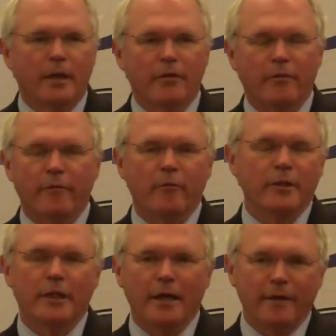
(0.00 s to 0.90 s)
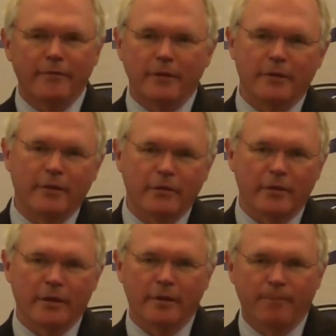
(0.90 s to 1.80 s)
So everyone laughed at this
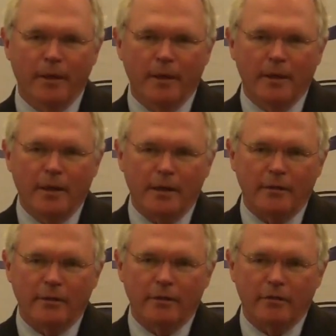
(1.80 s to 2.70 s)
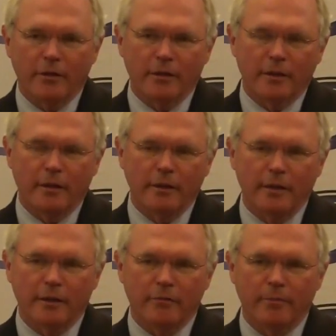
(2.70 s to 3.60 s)

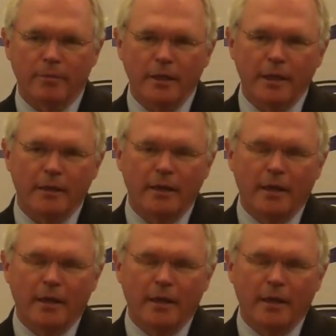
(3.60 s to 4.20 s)
contact group plan.